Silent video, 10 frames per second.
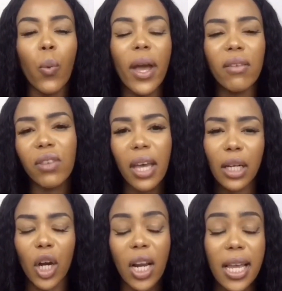wavy
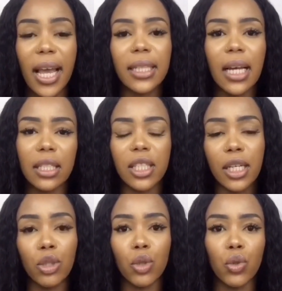and curly hair does
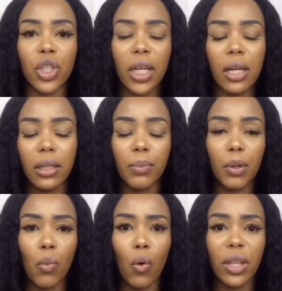tend to shed a little
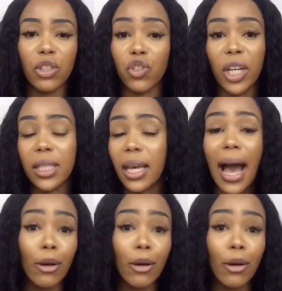bit more than straight hair. I